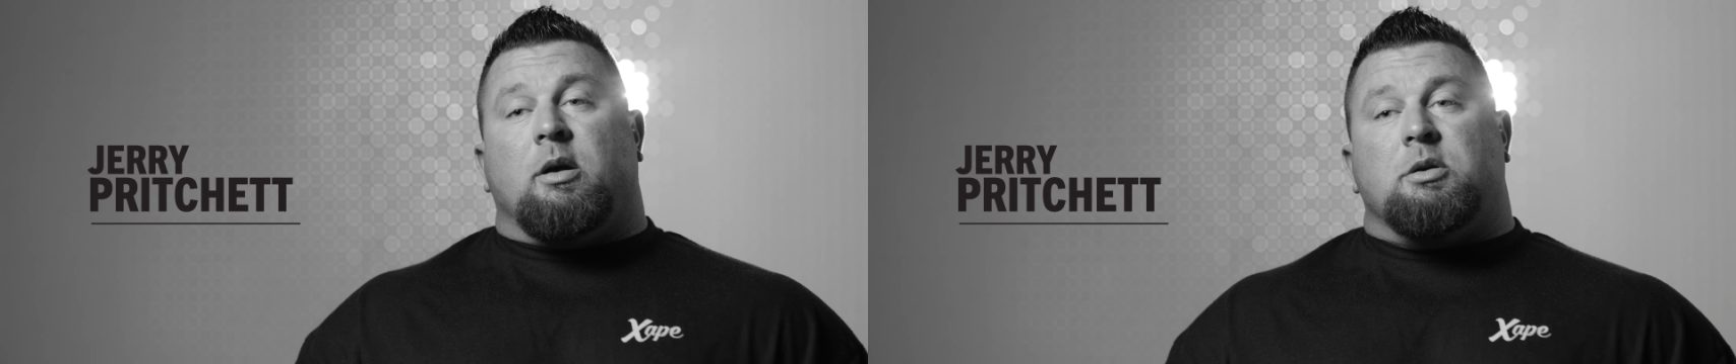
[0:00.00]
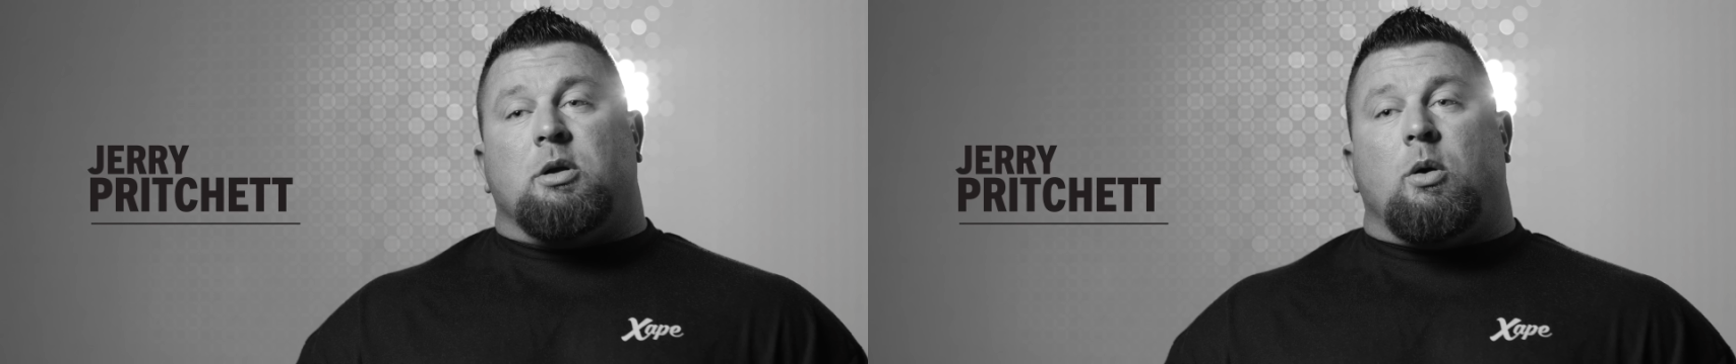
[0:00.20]

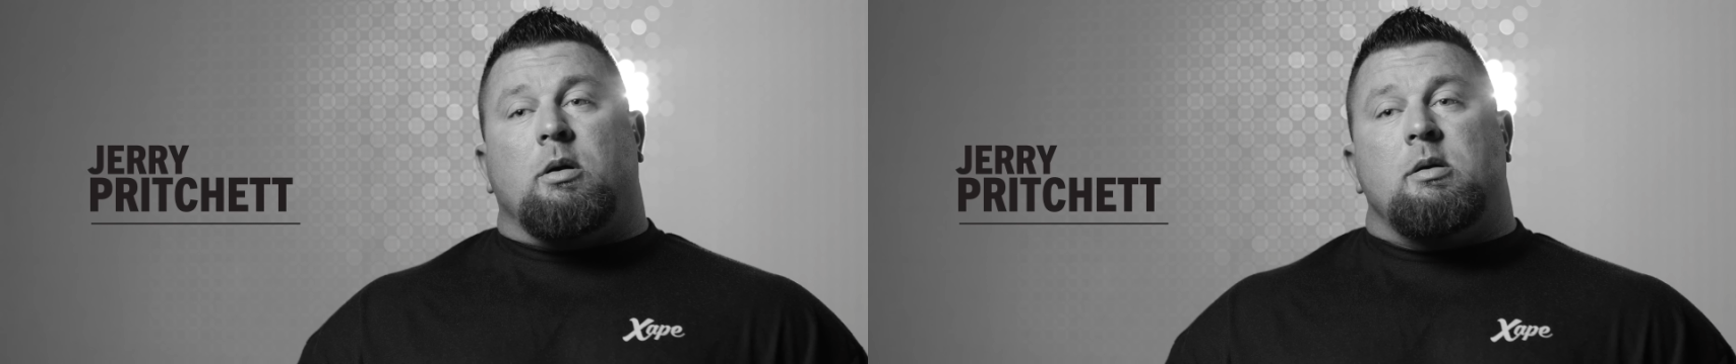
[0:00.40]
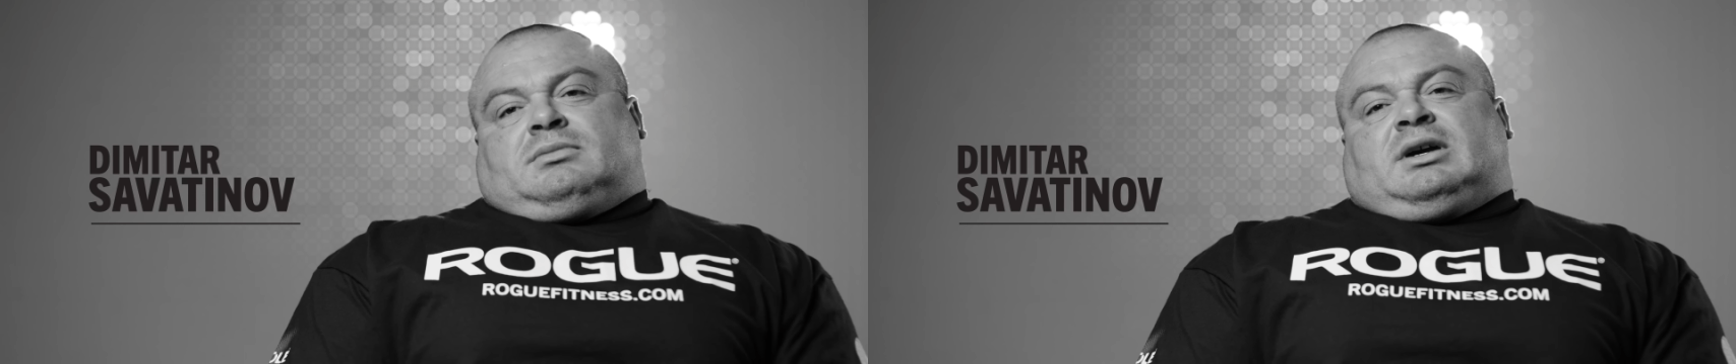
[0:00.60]
Arizona.
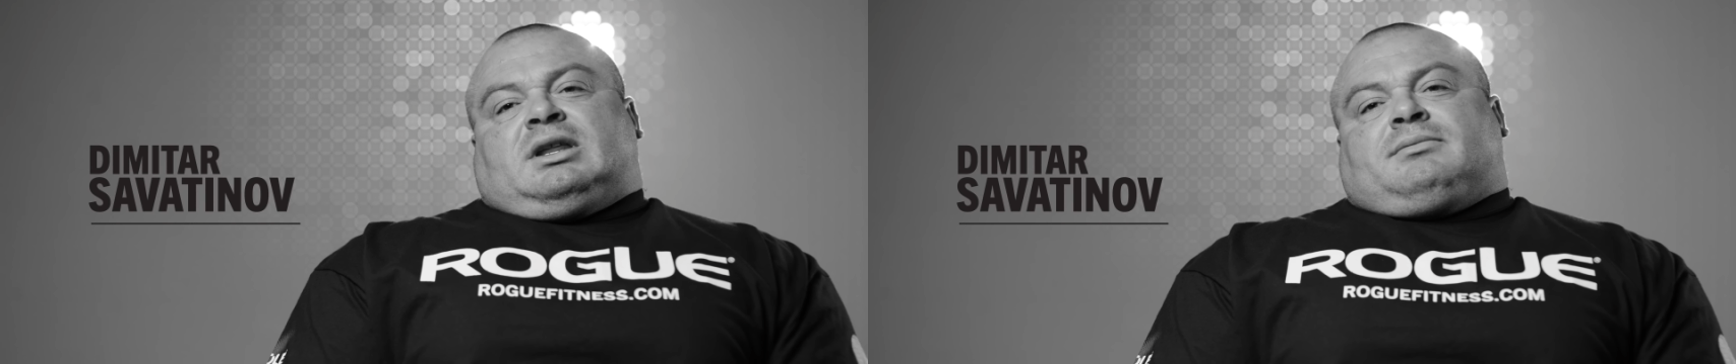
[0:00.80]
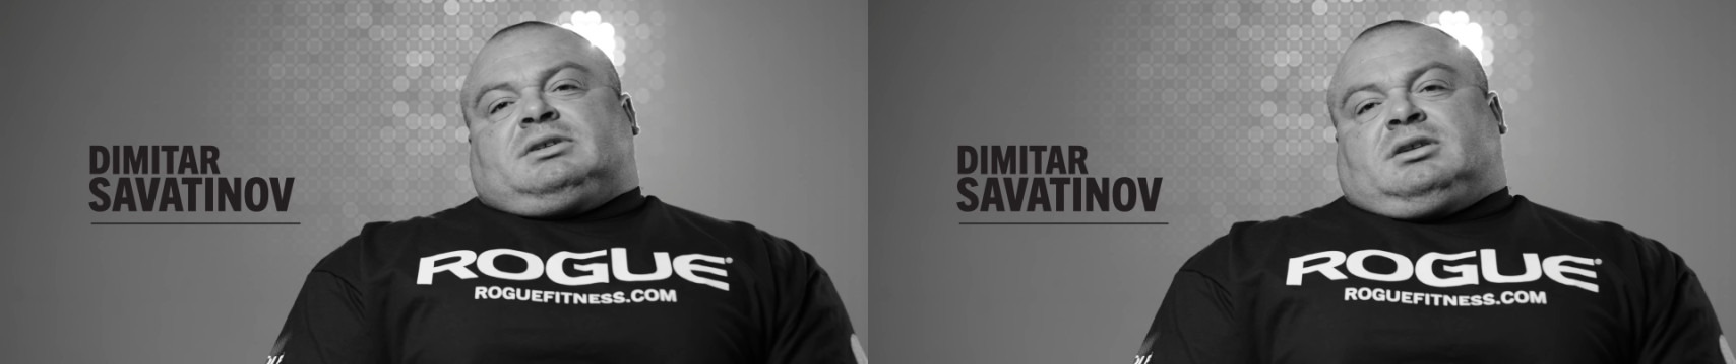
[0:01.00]
My
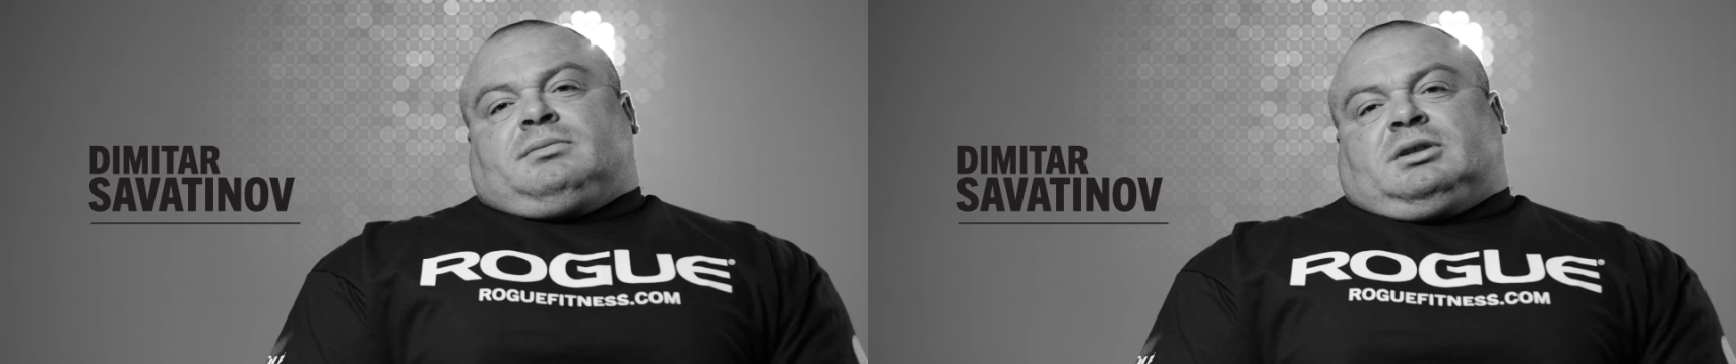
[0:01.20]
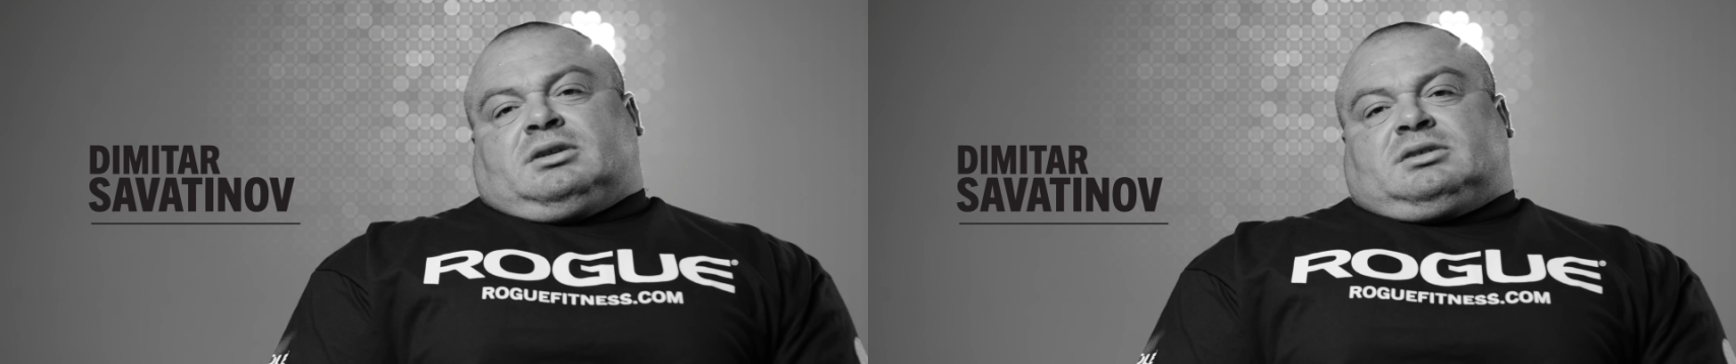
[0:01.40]
name is Dimitar